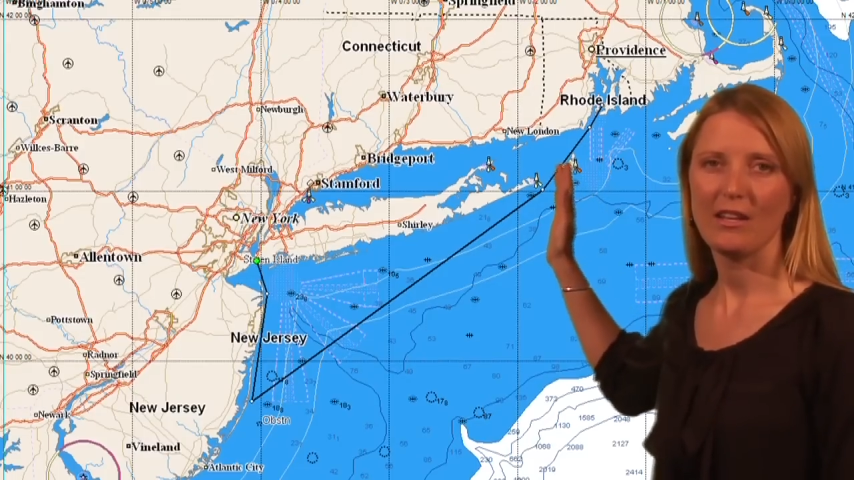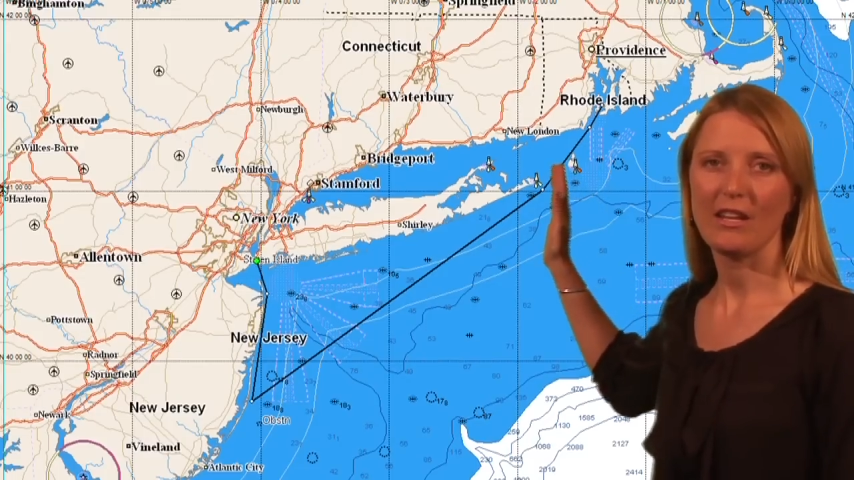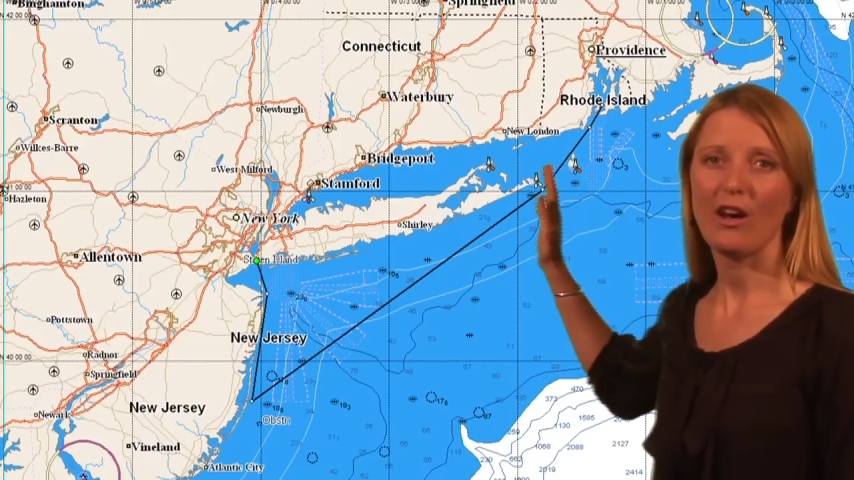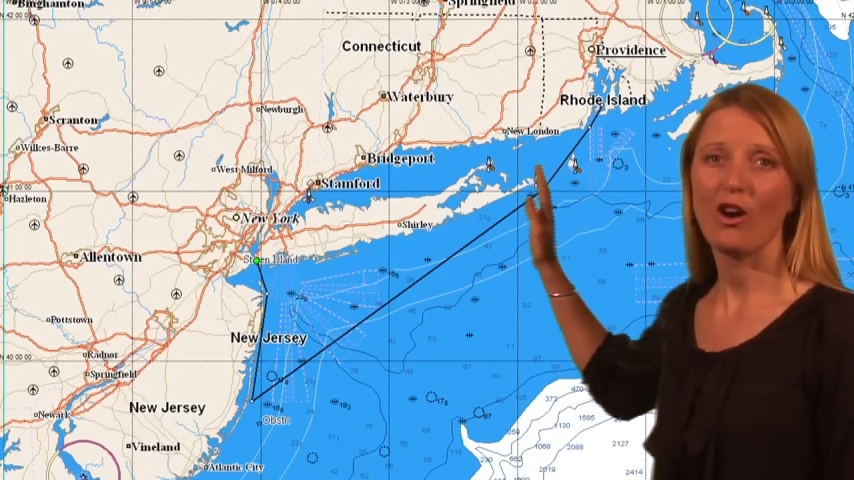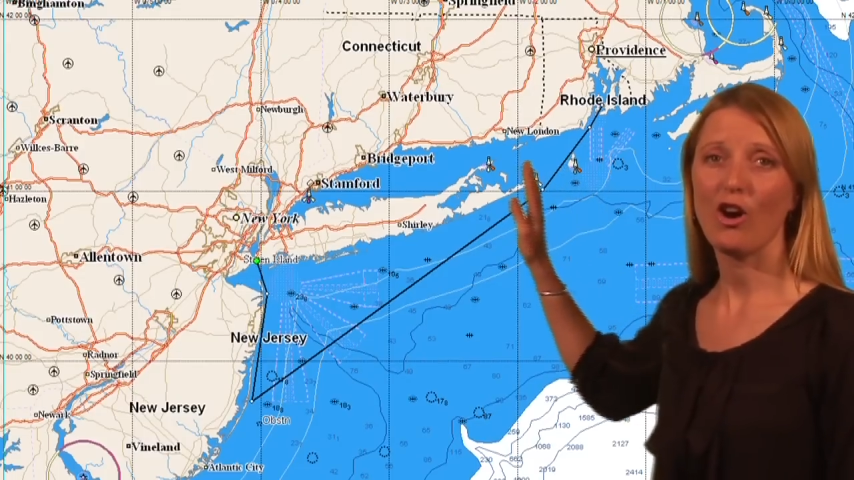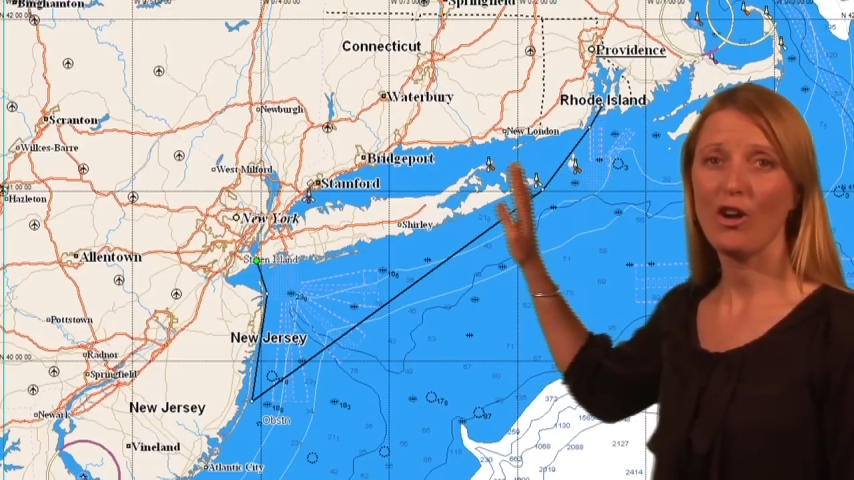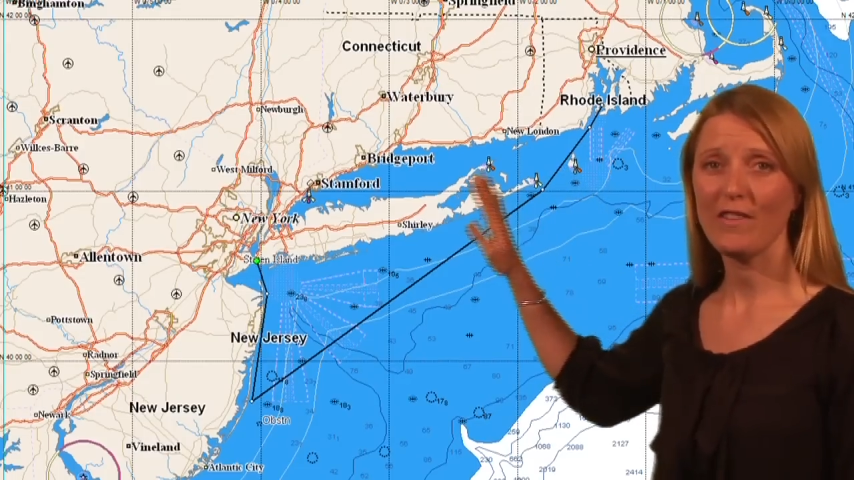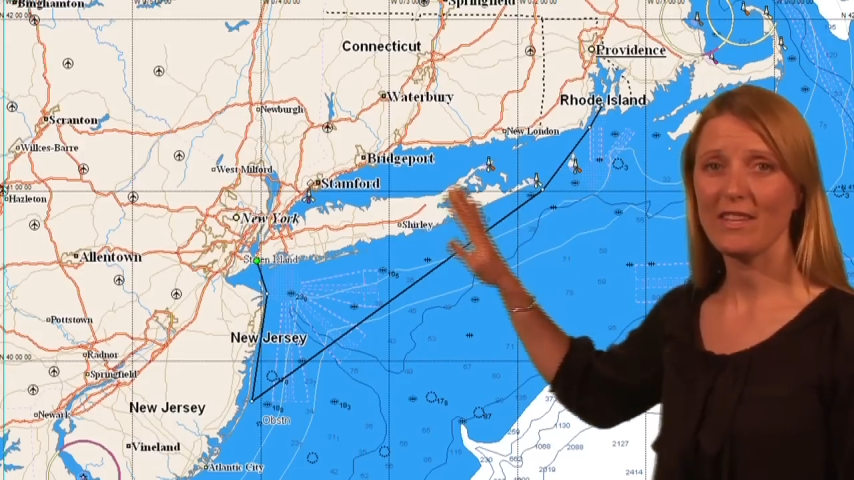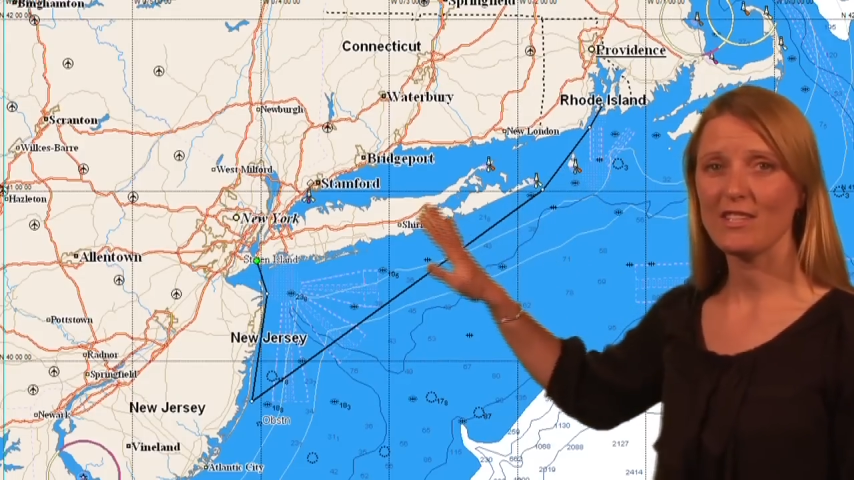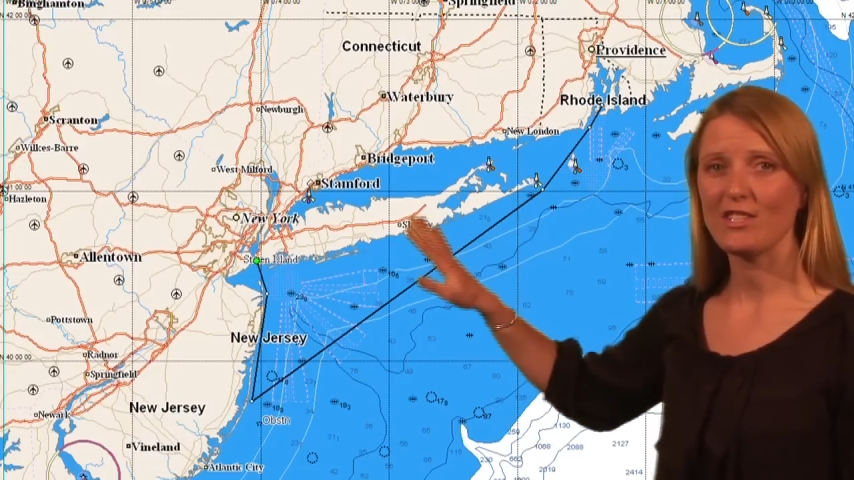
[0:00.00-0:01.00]
Now,
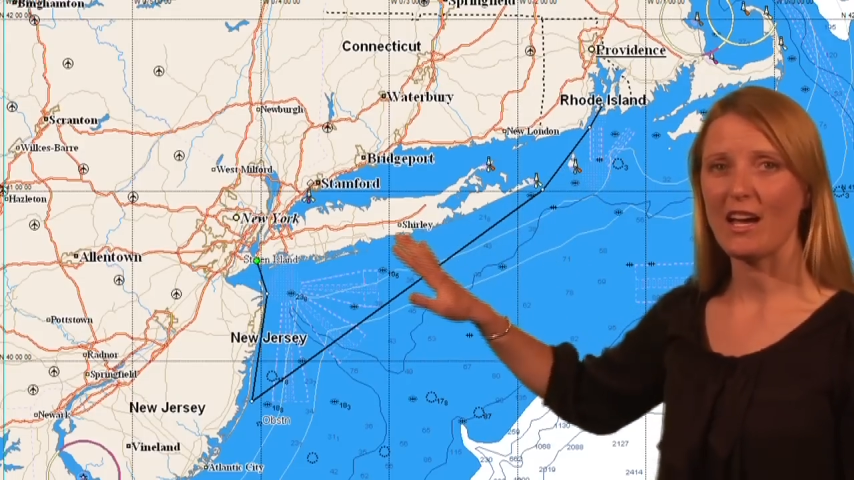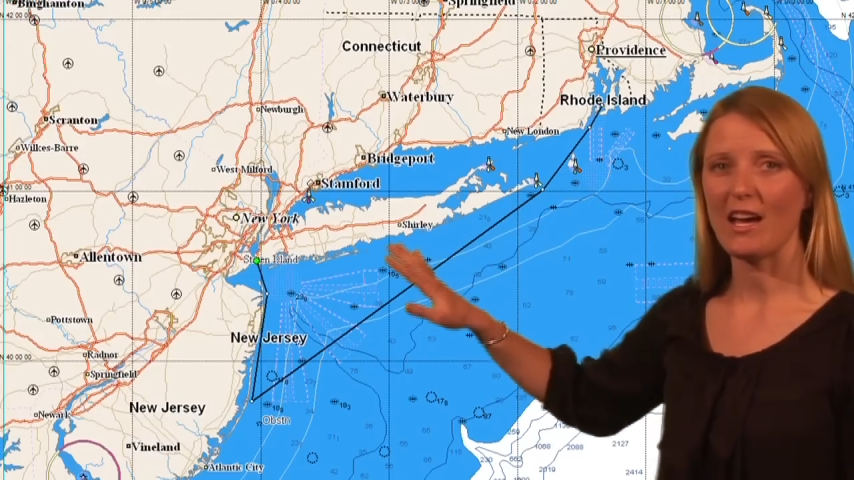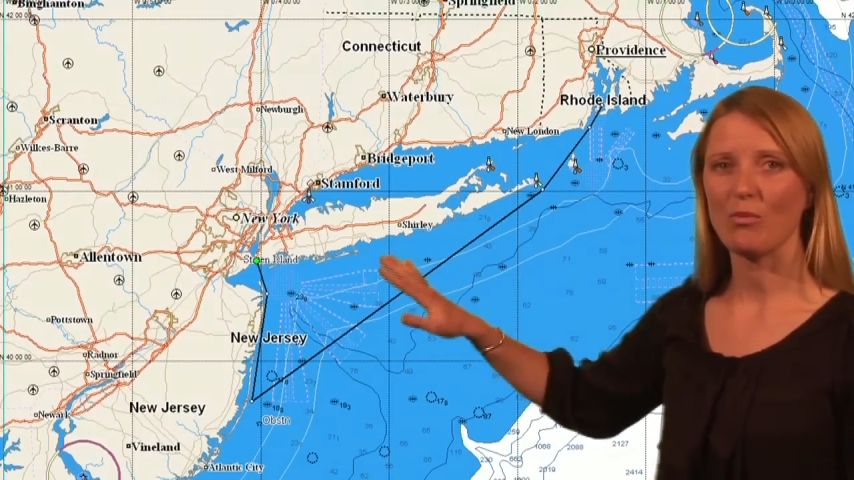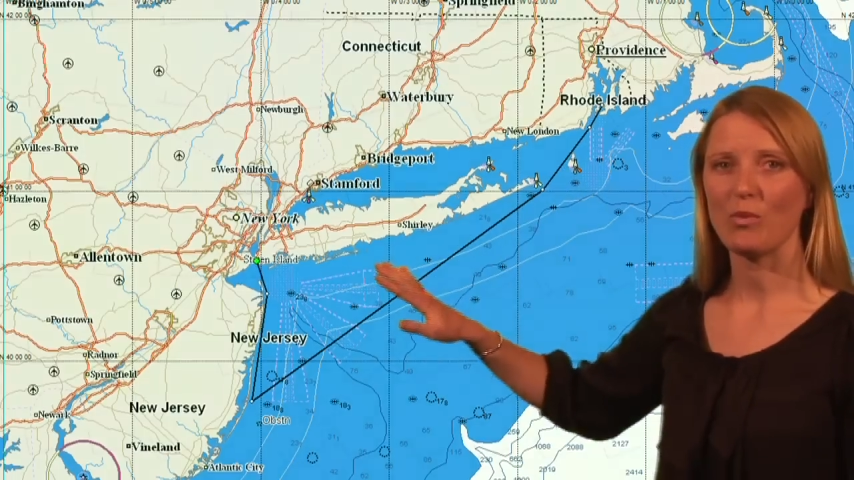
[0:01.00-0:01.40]
over this chart,